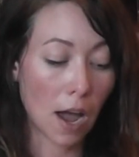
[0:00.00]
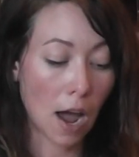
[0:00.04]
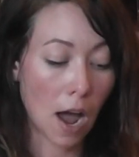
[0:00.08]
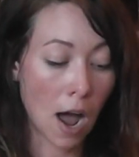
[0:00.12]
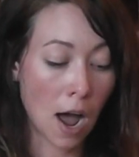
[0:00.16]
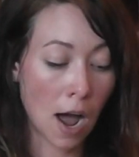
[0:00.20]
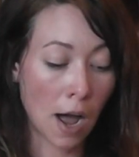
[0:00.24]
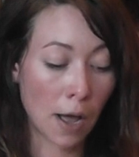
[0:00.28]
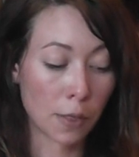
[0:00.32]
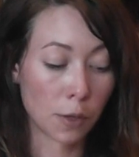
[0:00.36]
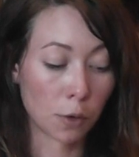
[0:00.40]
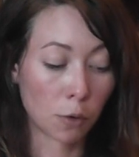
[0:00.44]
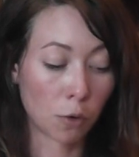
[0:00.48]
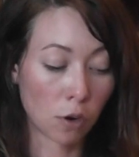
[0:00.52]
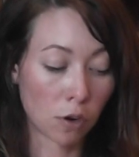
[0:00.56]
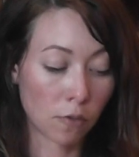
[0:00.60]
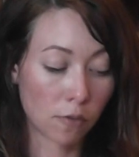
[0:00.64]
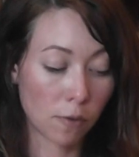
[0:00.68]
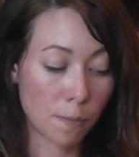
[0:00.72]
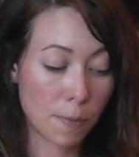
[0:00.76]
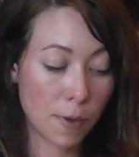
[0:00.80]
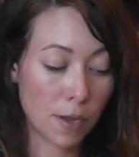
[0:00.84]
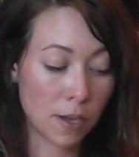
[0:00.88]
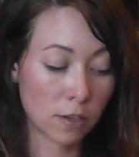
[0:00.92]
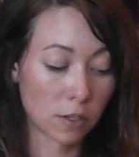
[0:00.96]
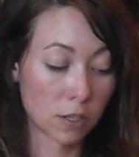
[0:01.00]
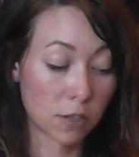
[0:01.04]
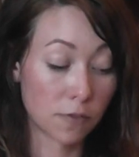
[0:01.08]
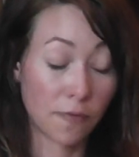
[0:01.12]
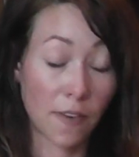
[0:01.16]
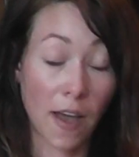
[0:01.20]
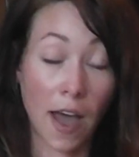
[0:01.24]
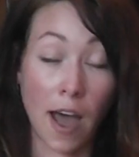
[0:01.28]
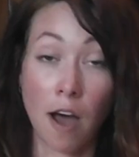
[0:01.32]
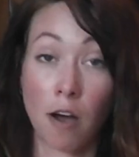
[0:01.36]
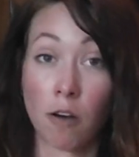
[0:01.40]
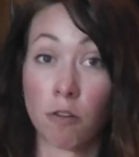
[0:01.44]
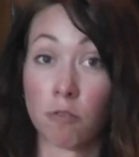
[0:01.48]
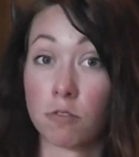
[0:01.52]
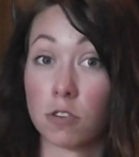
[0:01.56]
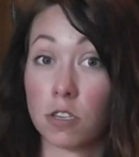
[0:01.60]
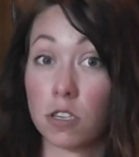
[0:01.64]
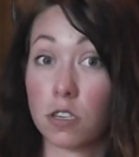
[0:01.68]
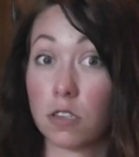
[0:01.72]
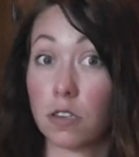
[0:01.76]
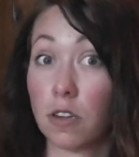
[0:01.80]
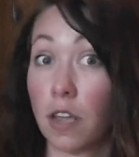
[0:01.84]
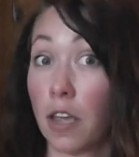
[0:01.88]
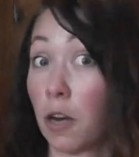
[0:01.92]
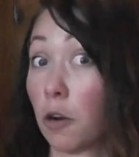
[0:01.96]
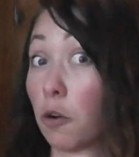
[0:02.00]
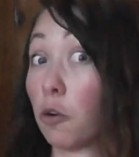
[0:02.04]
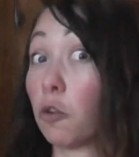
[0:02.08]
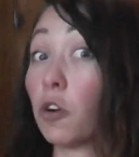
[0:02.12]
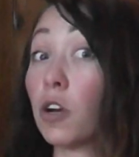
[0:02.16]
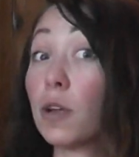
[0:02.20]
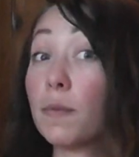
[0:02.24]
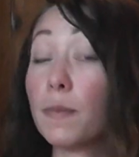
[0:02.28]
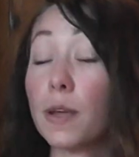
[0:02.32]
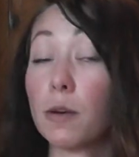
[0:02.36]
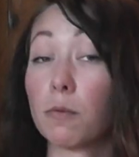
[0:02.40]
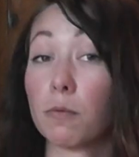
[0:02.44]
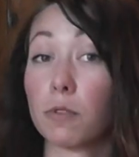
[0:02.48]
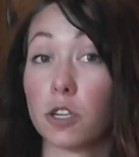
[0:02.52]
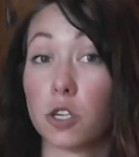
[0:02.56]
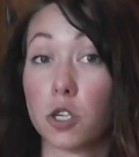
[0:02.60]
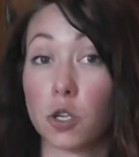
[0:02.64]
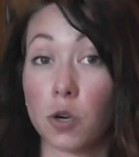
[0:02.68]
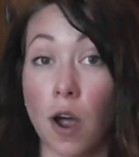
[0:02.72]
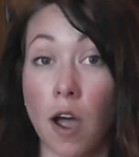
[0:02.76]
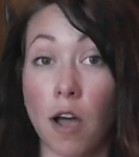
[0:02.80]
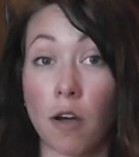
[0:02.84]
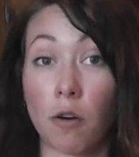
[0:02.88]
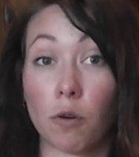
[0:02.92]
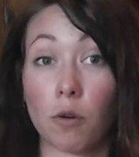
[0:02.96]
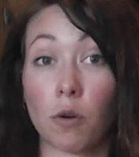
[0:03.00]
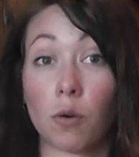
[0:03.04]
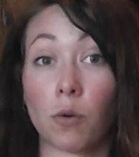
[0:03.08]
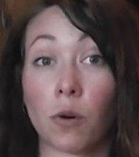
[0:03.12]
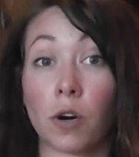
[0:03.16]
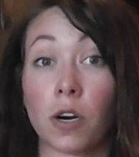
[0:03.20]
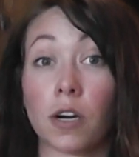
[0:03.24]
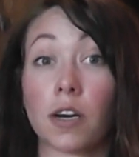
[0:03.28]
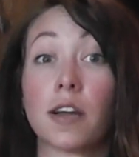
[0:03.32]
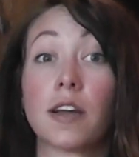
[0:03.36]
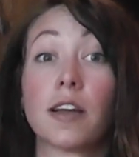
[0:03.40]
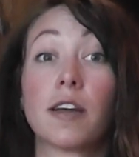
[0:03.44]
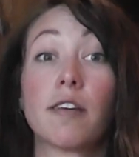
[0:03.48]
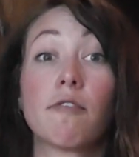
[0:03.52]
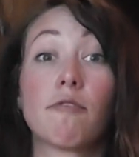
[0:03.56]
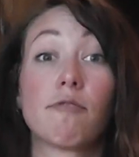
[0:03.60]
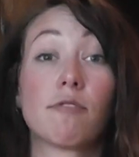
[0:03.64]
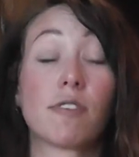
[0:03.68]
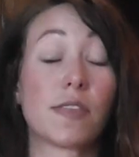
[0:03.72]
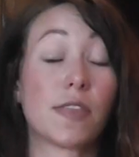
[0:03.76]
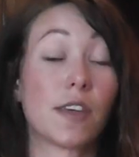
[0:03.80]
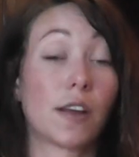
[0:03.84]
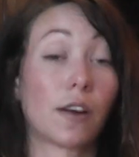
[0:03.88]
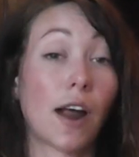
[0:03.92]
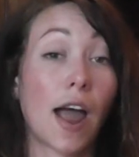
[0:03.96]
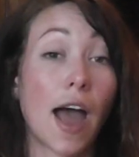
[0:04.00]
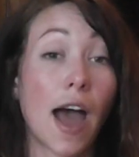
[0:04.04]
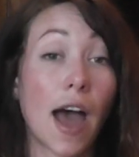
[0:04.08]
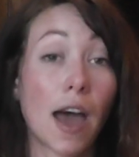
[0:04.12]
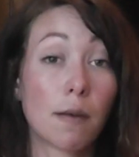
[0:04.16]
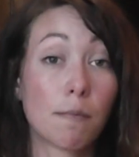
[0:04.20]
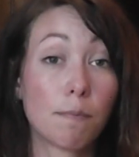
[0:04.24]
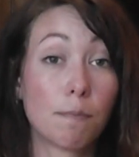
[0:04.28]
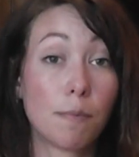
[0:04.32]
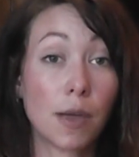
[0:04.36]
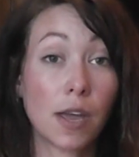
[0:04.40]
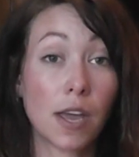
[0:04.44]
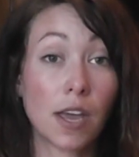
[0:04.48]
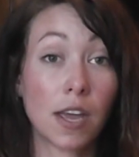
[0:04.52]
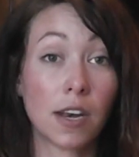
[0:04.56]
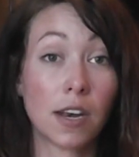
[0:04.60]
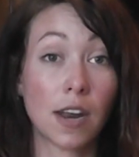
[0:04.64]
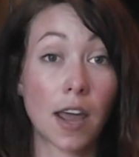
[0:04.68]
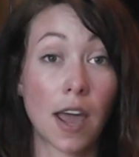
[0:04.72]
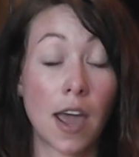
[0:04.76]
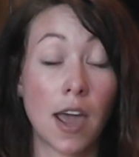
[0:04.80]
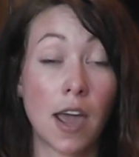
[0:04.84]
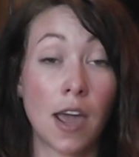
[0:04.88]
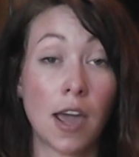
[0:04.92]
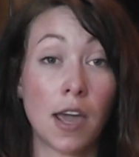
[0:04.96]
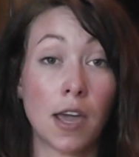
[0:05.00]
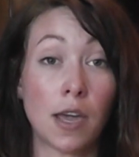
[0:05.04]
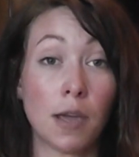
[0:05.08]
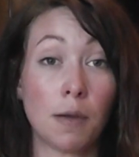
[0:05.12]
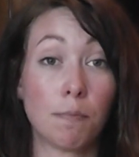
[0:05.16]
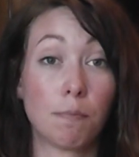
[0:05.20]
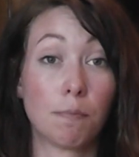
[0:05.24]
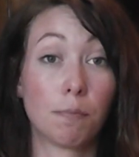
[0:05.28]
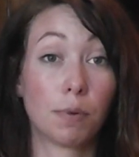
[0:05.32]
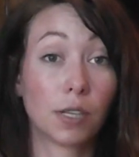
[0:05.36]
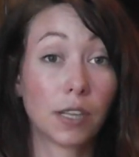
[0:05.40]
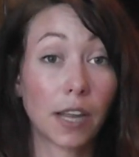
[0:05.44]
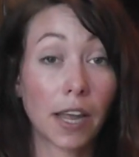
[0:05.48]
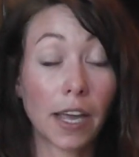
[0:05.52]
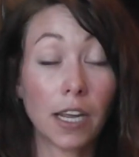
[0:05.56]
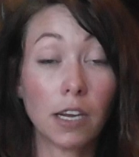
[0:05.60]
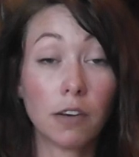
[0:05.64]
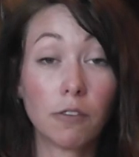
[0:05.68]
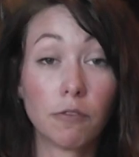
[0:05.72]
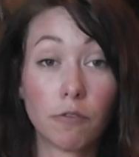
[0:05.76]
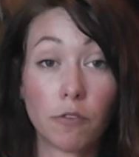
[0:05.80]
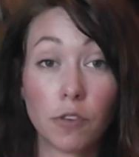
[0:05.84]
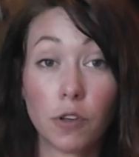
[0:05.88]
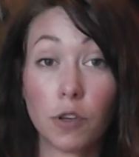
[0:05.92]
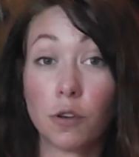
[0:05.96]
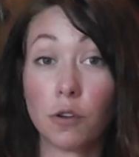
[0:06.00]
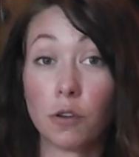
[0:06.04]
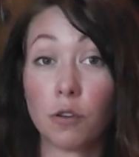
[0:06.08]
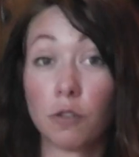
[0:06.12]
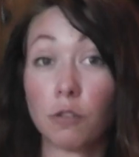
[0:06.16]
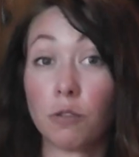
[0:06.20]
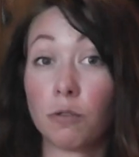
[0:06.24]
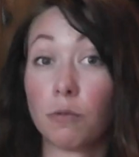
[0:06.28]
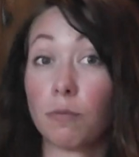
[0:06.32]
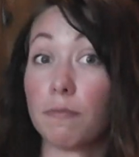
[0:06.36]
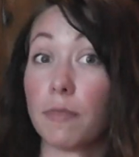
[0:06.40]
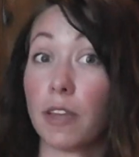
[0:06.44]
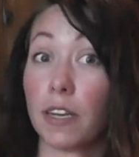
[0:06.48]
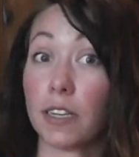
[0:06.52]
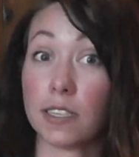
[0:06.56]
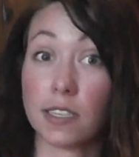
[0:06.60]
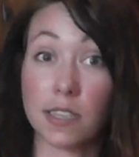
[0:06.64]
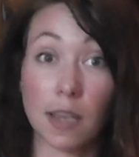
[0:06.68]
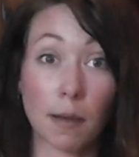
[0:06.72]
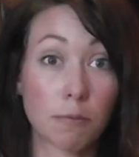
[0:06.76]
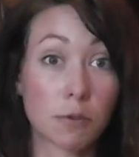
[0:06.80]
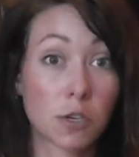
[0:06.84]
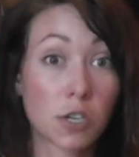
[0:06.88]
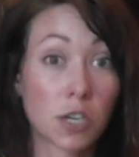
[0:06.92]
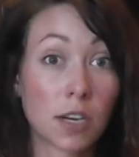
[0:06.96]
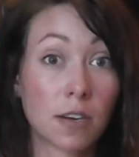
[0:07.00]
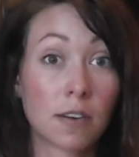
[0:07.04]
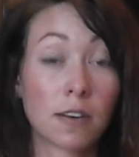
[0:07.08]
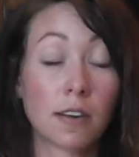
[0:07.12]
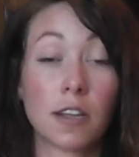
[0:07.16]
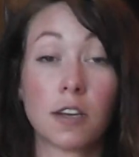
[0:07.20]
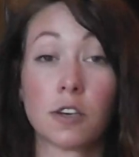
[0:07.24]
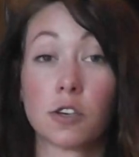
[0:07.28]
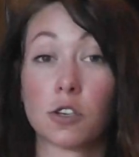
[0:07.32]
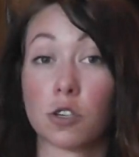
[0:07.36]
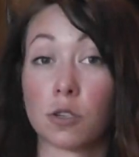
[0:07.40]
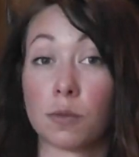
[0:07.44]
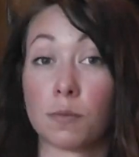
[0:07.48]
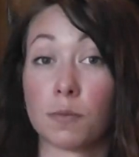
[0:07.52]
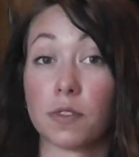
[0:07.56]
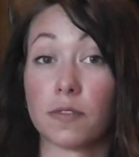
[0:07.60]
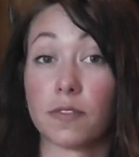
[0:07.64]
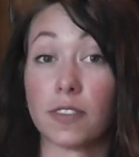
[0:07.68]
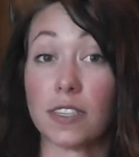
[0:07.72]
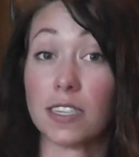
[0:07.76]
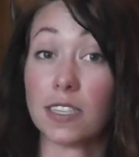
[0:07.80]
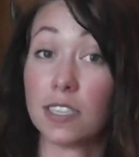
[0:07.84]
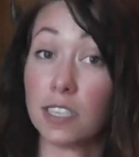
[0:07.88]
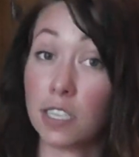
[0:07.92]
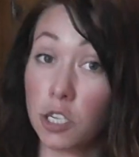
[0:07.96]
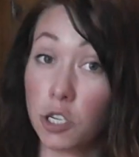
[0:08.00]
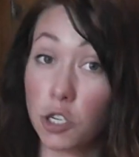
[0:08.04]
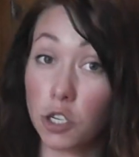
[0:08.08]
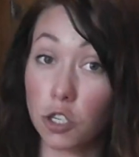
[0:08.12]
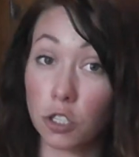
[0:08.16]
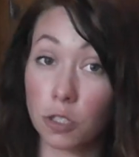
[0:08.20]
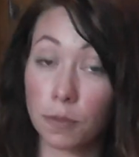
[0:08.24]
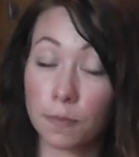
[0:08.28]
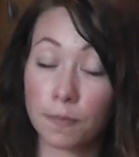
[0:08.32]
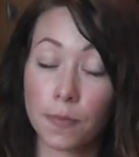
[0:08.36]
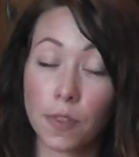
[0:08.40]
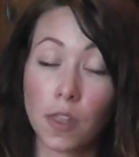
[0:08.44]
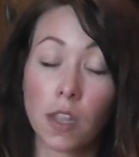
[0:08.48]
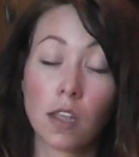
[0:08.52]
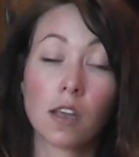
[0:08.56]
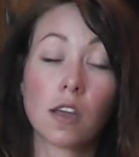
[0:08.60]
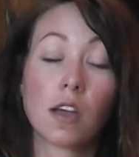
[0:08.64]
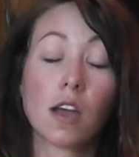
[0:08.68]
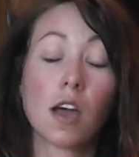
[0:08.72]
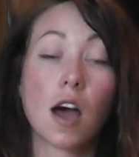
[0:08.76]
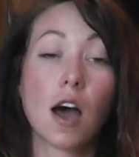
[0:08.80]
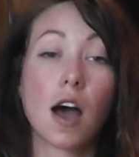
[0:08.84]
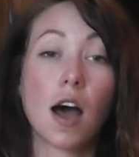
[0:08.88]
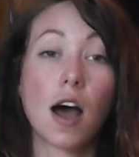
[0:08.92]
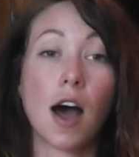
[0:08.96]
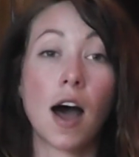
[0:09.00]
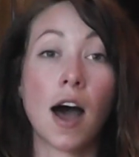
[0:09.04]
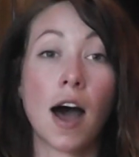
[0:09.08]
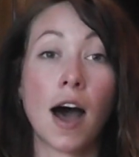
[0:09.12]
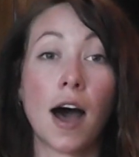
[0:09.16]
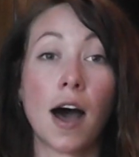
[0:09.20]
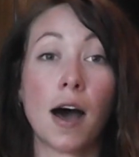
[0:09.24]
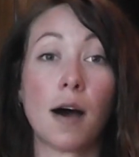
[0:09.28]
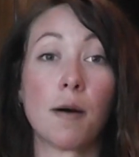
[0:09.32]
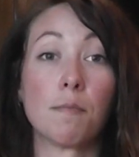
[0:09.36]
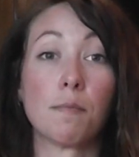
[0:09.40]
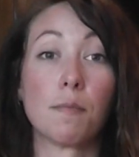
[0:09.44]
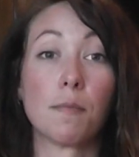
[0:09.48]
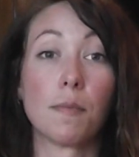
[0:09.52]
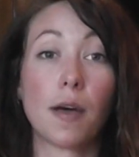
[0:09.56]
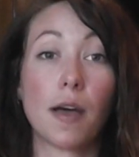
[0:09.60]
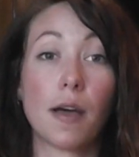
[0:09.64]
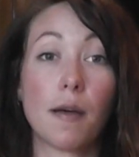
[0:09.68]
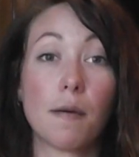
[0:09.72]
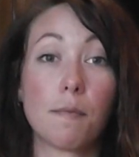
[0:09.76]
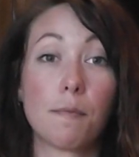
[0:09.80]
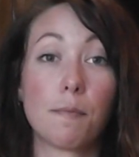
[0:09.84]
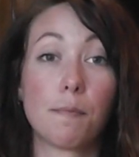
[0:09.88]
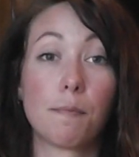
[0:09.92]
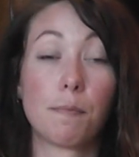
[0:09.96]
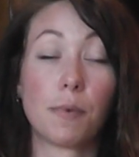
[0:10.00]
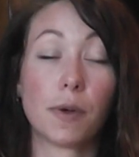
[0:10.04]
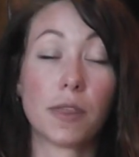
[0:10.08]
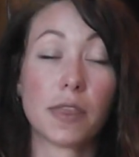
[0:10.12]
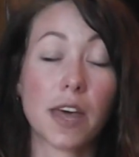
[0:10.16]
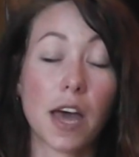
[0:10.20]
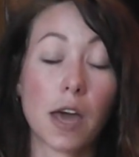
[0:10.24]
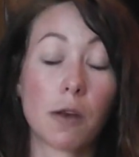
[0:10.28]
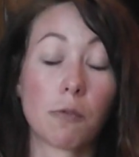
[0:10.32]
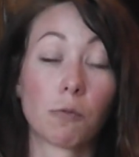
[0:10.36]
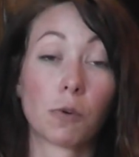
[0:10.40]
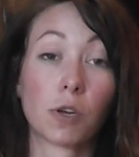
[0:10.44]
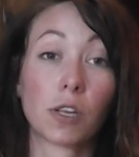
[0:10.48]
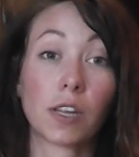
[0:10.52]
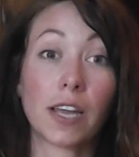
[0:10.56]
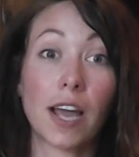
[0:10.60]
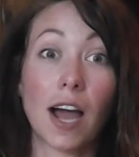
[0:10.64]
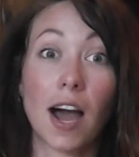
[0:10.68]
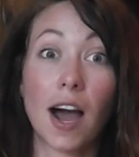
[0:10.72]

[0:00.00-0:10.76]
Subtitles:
The Court of Appeals found, in agreement with the trial court, that there had been a plain view exception in terms of a seizure, but then really